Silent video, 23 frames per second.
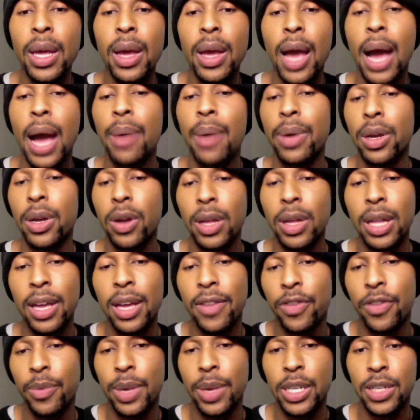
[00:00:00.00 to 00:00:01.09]
I will get all that
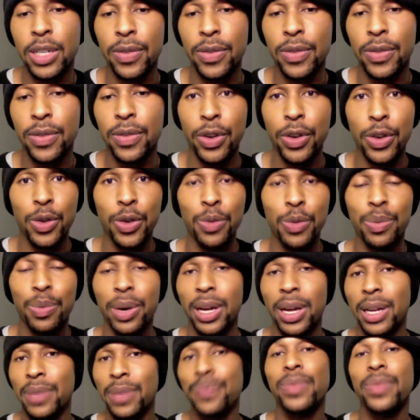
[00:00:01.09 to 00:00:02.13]
information for you, but